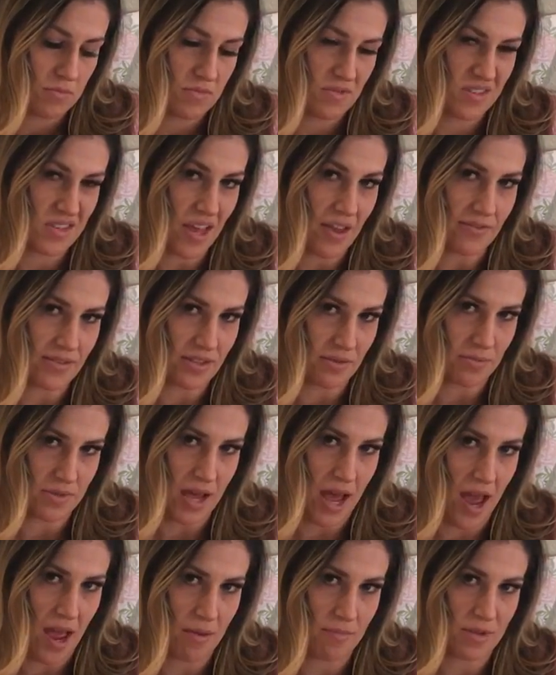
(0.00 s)
Save some
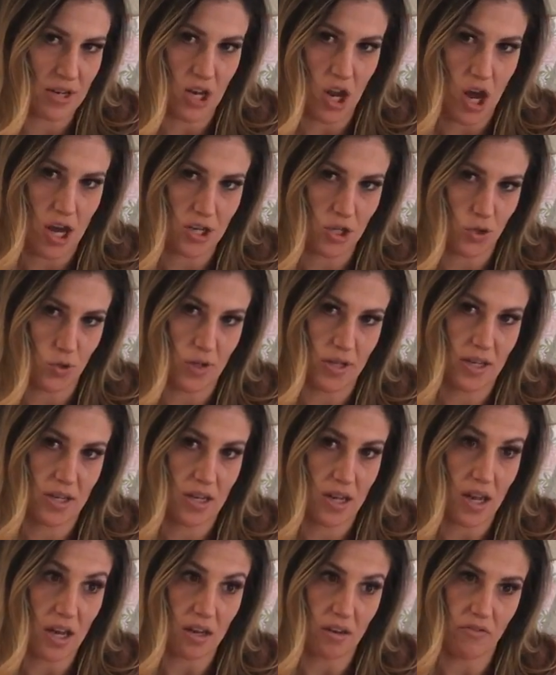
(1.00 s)
time and not do it
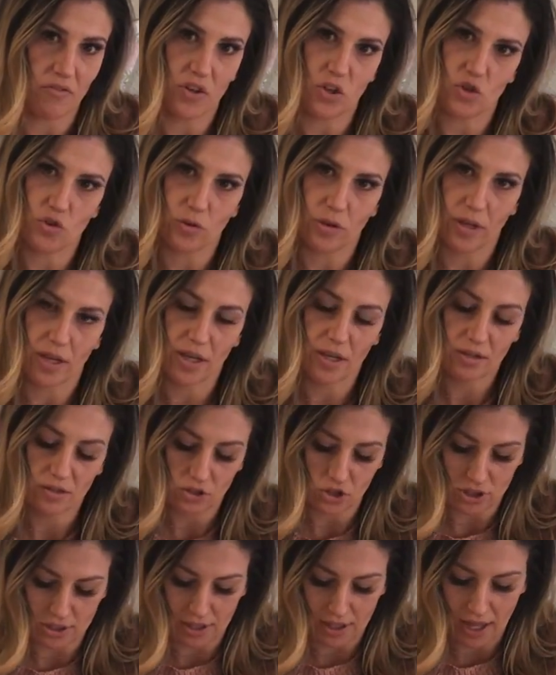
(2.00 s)
individually.
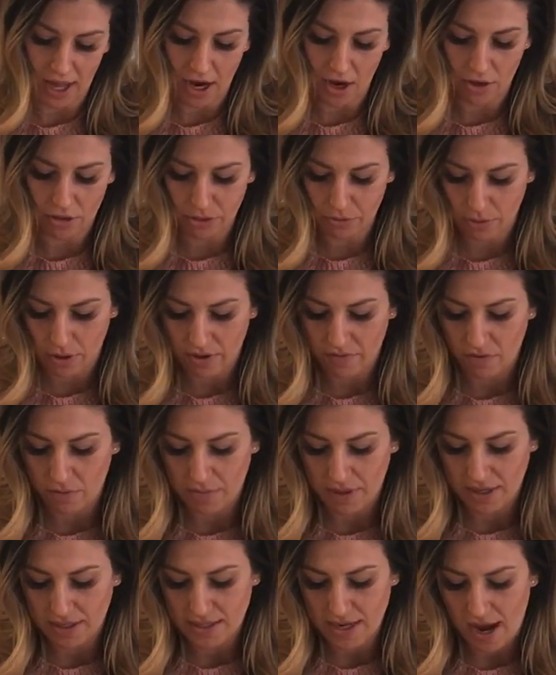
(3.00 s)
Just layer 3 of
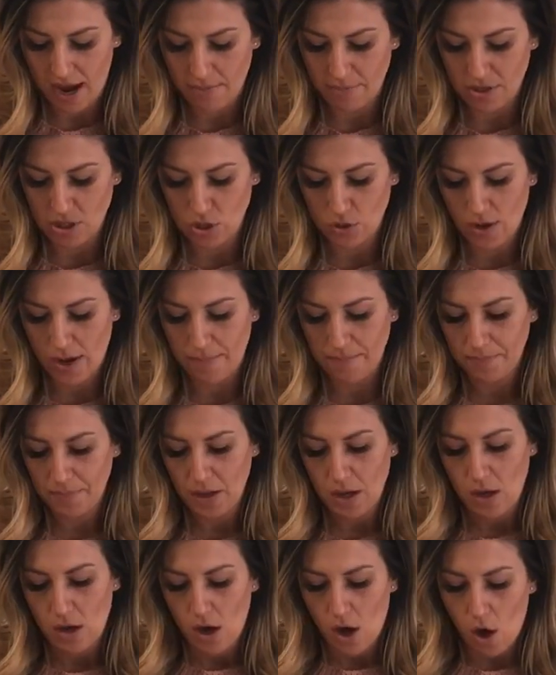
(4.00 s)
them at a time and do it.
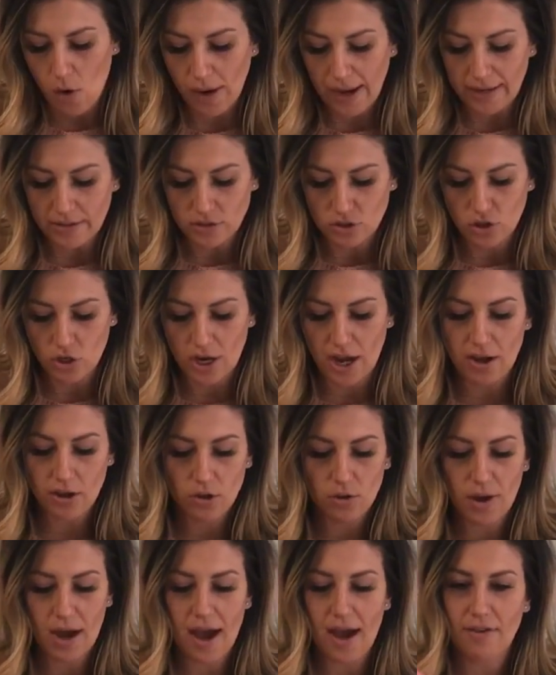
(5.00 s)
Okay, so now
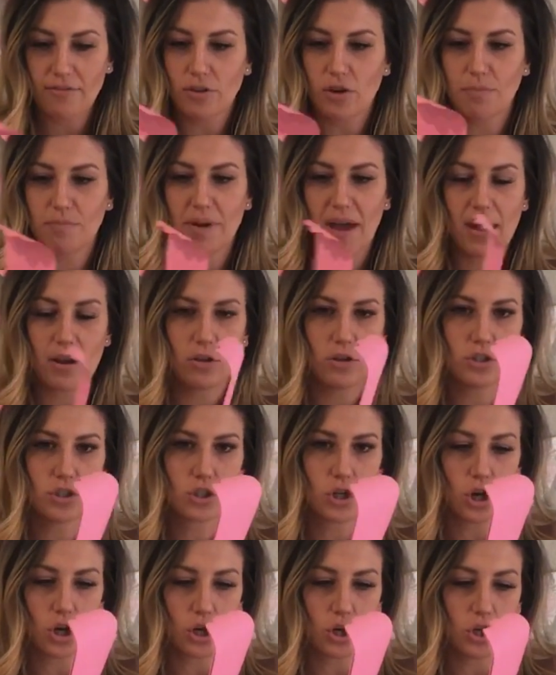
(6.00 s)
you have your
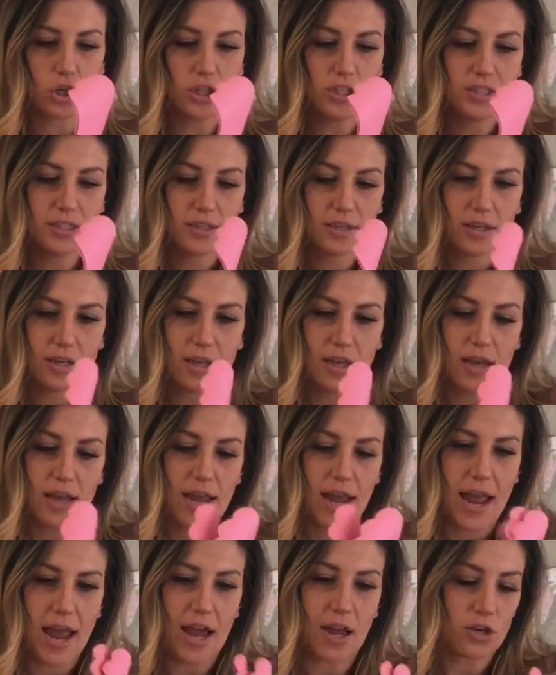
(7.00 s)
petals curled,
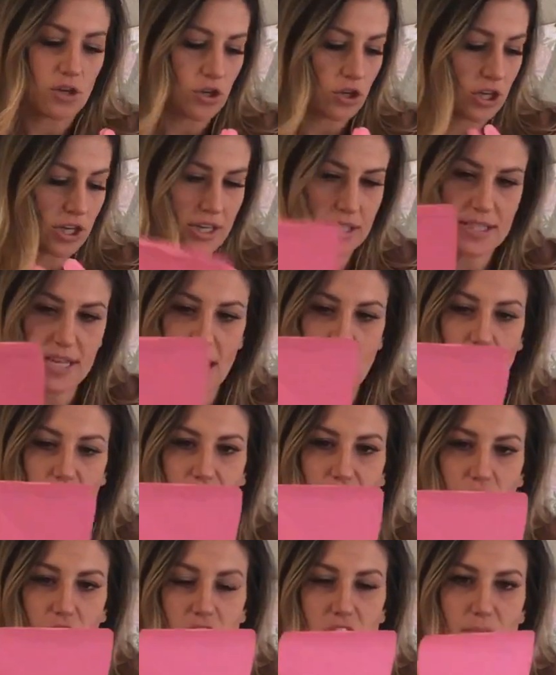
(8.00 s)
and you're going to take
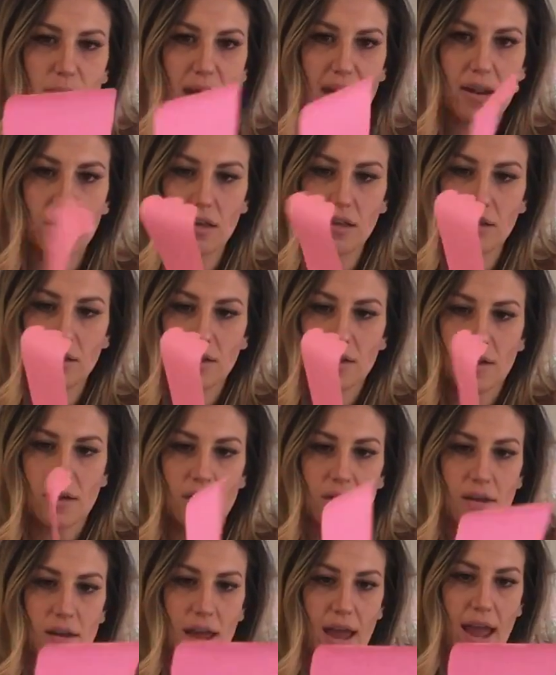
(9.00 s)
your first petal,
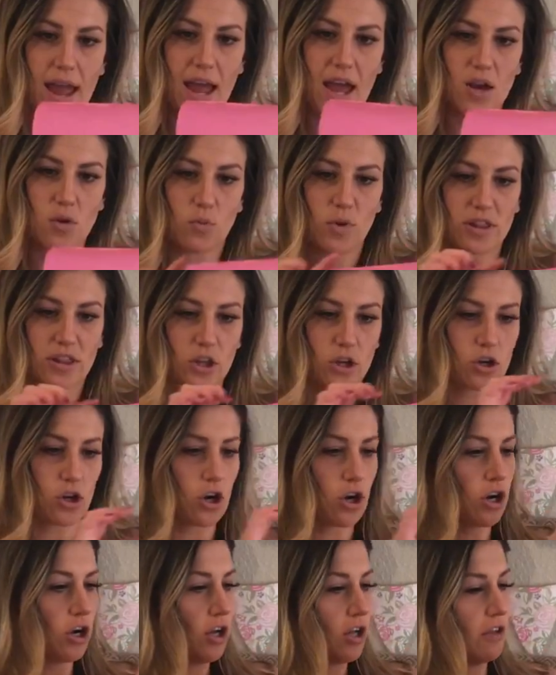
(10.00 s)
and with the
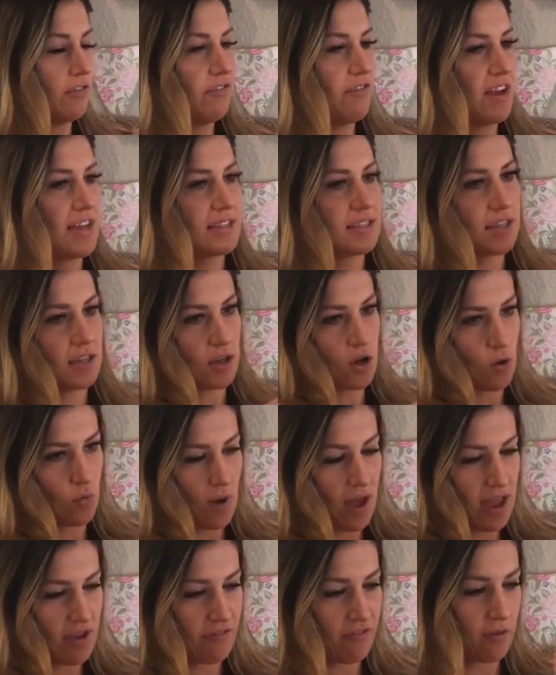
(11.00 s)
curl facing
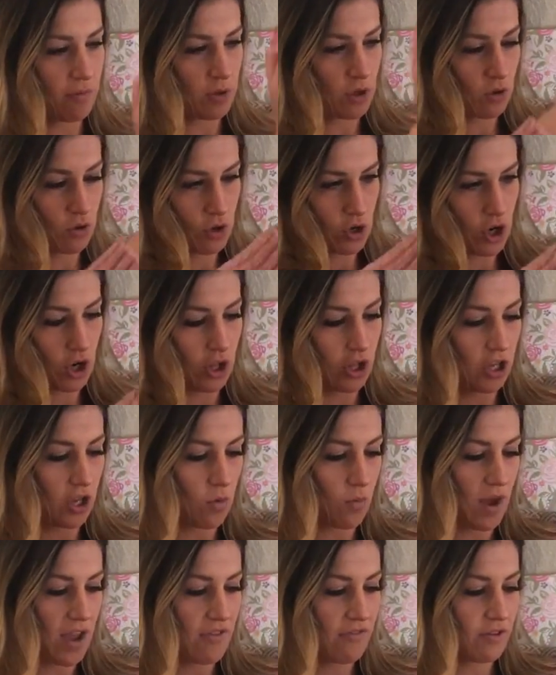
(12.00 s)
away from you, curling
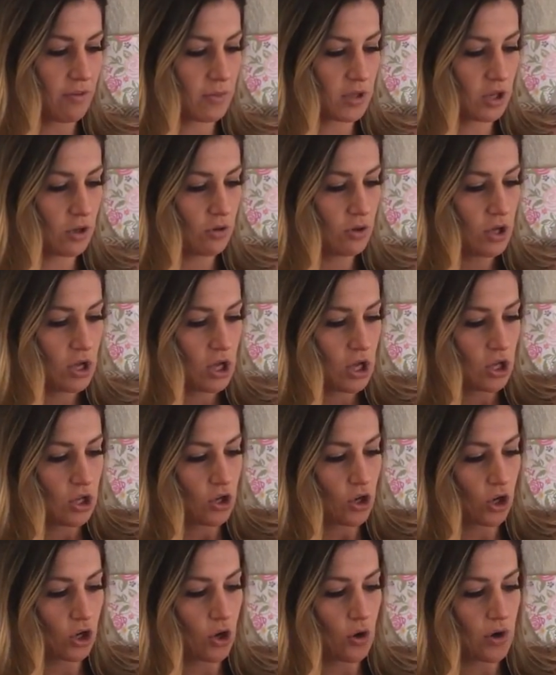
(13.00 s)
away from you,
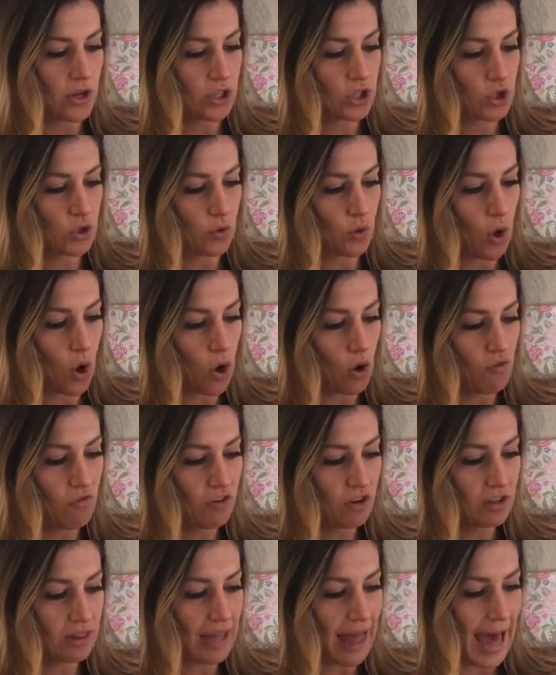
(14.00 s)
you're going to
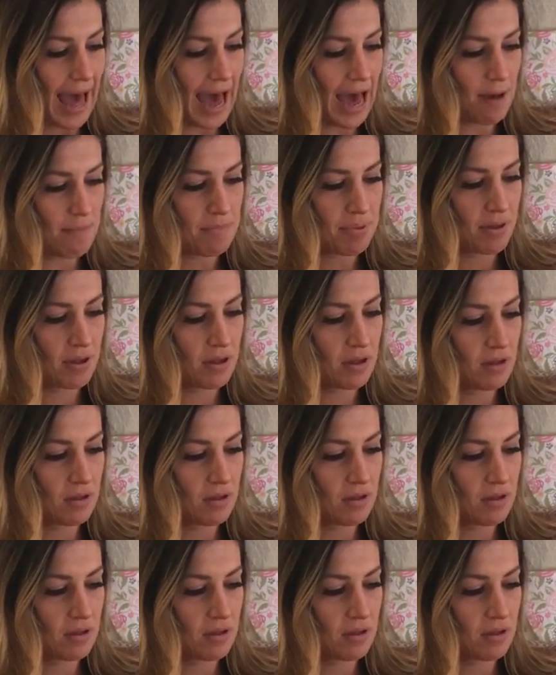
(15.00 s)
overlap